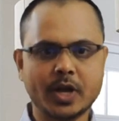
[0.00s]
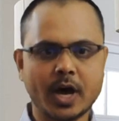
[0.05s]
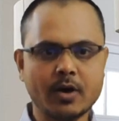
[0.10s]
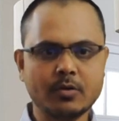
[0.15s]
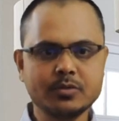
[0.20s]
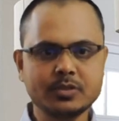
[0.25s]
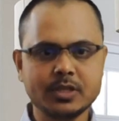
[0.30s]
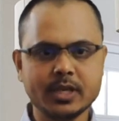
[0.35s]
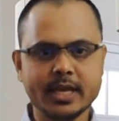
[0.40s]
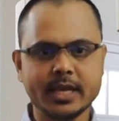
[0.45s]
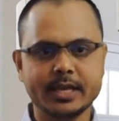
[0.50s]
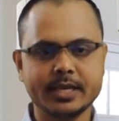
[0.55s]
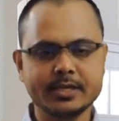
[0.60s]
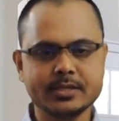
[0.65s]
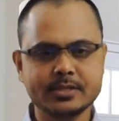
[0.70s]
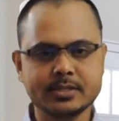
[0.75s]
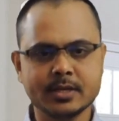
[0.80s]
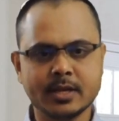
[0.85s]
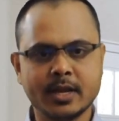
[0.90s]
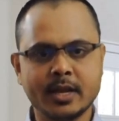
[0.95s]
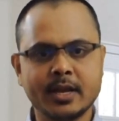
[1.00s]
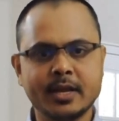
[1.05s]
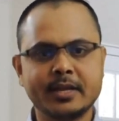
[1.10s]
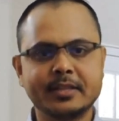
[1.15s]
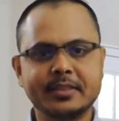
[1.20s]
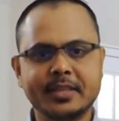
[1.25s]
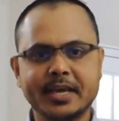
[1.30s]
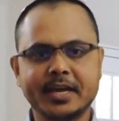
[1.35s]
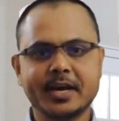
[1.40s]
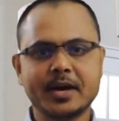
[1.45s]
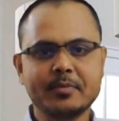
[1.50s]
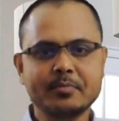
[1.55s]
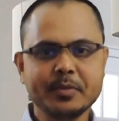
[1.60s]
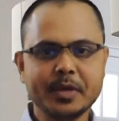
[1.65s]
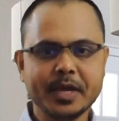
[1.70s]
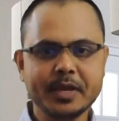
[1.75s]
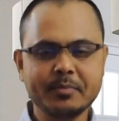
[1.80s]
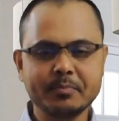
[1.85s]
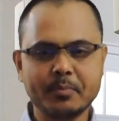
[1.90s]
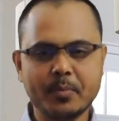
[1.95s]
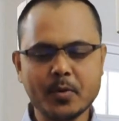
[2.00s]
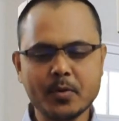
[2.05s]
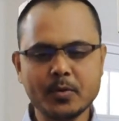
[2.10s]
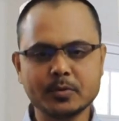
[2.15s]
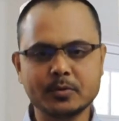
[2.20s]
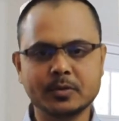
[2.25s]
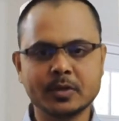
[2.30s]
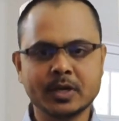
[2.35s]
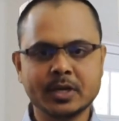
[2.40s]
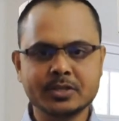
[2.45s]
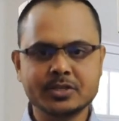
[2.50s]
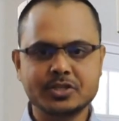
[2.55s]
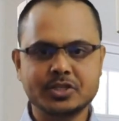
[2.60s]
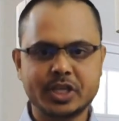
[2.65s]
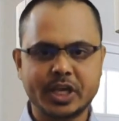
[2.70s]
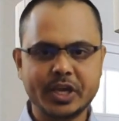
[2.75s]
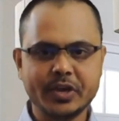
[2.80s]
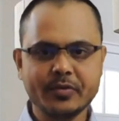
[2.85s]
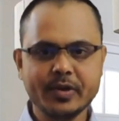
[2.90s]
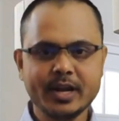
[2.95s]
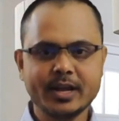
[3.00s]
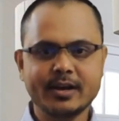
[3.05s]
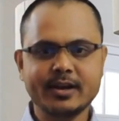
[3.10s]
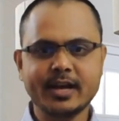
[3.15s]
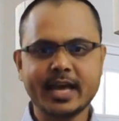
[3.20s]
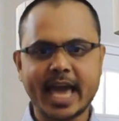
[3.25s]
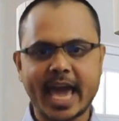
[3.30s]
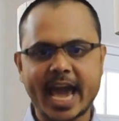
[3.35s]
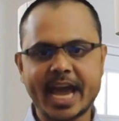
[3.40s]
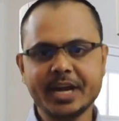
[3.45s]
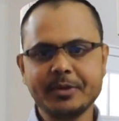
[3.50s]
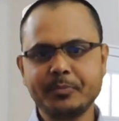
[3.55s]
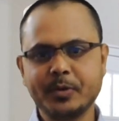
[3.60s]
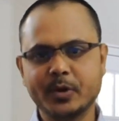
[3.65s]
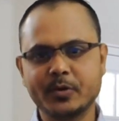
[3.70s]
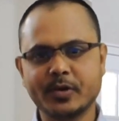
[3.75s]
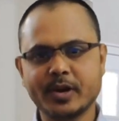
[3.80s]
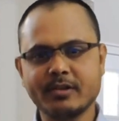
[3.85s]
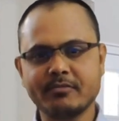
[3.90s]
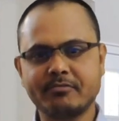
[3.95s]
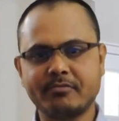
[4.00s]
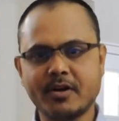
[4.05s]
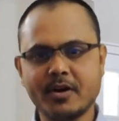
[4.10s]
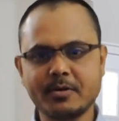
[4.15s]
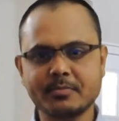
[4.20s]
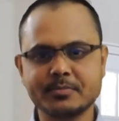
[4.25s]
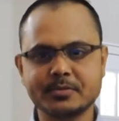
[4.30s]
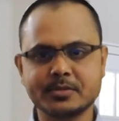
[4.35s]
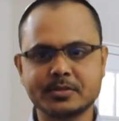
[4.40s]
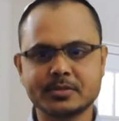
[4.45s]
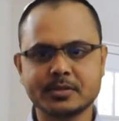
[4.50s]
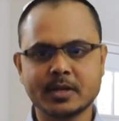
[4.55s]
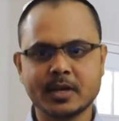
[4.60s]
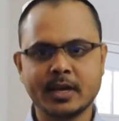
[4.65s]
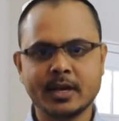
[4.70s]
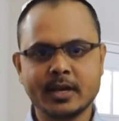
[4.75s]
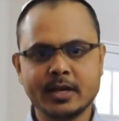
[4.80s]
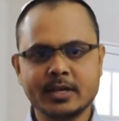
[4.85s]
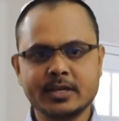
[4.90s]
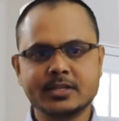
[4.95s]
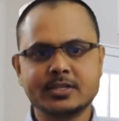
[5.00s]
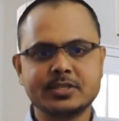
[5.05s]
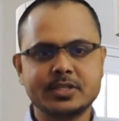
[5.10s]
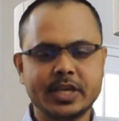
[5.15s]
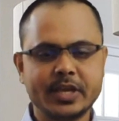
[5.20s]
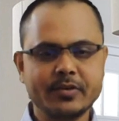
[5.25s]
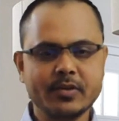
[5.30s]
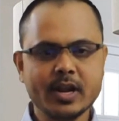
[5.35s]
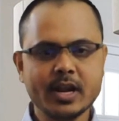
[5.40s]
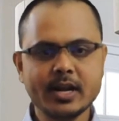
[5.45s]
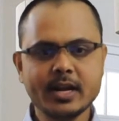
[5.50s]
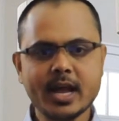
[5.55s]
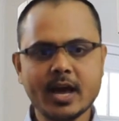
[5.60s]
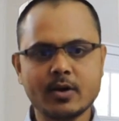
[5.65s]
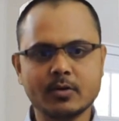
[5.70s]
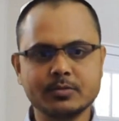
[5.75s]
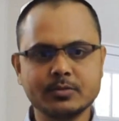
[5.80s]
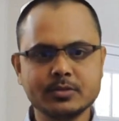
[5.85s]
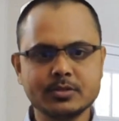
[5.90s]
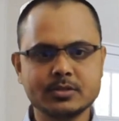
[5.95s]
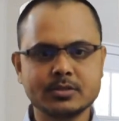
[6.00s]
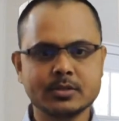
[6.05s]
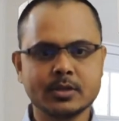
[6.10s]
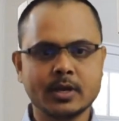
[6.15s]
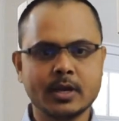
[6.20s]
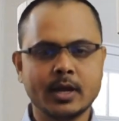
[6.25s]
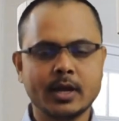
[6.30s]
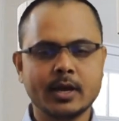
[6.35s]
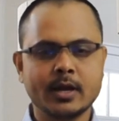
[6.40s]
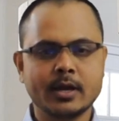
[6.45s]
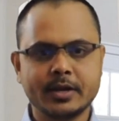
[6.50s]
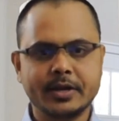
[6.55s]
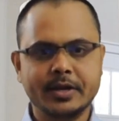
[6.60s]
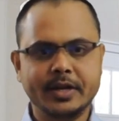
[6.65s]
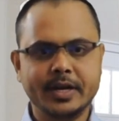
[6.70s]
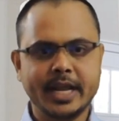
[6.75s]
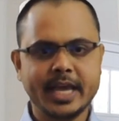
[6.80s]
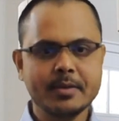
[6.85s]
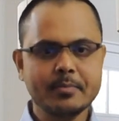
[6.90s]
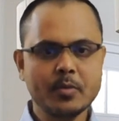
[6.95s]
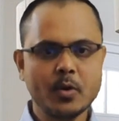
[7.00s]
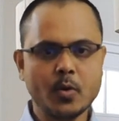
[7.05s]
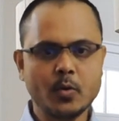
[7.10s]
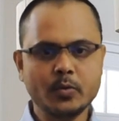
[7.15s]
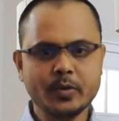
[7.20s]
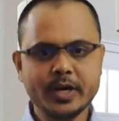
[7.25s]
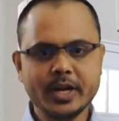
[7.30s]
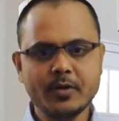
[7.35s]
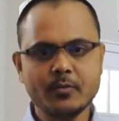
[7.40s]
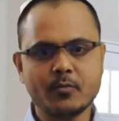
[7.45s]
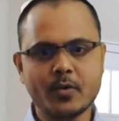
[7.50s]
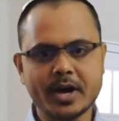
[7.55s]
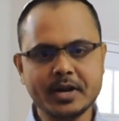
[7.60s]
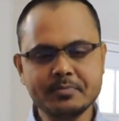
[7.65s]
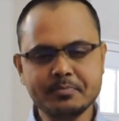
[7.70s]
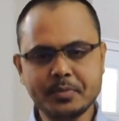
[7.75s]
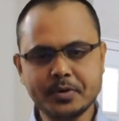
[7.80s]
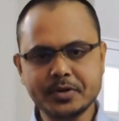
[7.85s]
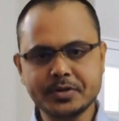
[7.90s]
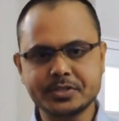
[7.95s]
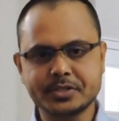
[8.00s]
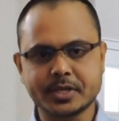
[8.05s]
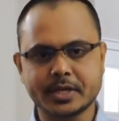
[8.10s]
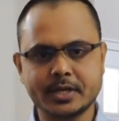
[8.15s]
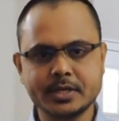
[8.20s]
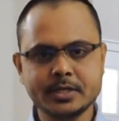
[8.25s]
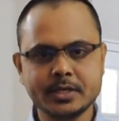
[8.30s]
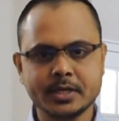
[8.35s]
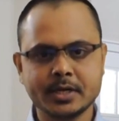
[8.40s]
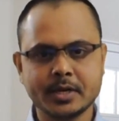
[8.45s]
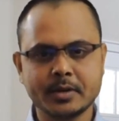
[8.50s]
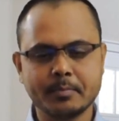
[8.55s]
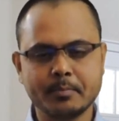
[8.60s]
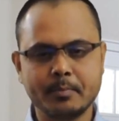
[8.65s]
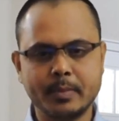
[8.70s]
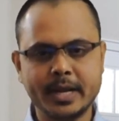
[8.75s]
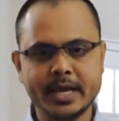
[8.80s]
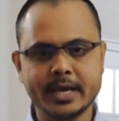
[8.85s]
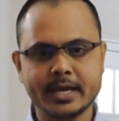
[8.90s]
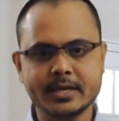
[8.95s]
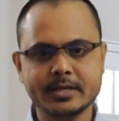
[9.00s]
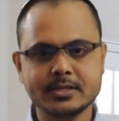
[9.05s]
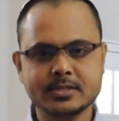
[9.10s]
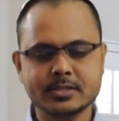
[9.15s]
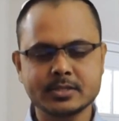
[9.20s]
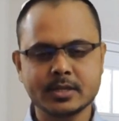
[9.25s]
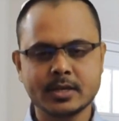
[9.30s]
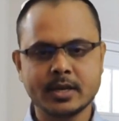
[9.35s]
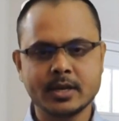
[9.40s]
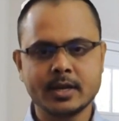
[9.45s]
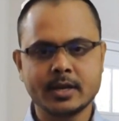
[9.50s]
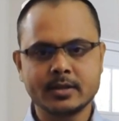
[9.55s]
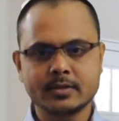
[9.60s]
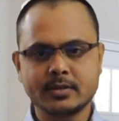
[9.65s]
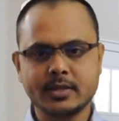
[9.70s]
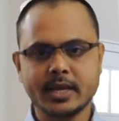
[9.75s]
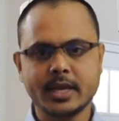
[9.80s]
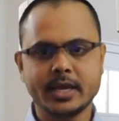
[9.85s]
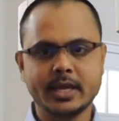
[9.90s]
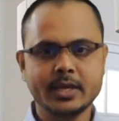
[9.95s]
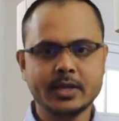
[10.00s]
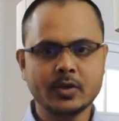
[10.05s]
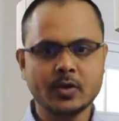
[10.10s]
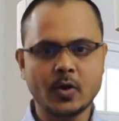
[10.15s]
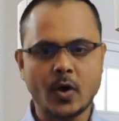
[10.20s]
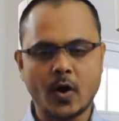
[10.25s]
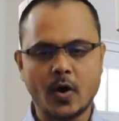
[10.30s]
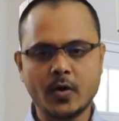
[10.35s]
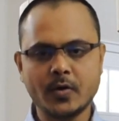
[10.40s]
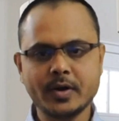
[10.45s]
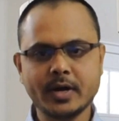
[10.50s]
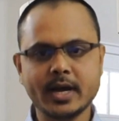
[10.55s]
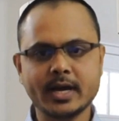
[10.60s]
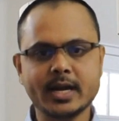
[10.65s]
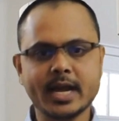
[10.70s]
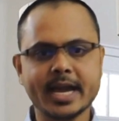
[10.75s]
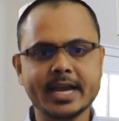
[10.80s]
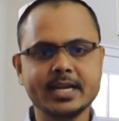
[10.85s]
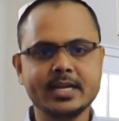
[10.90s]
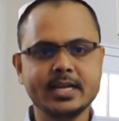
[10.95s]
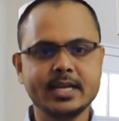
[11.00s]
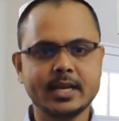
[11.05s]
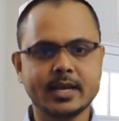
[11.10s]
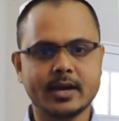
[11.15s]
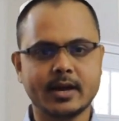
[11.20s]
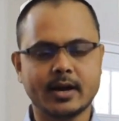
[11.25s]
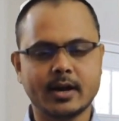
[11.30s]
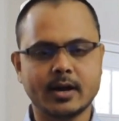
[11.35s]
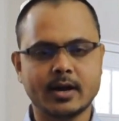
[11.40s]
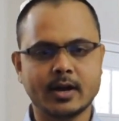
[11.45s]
nouns is they come in both singular and plural forms. Singular nouns name only one person, place, thing, or an idea.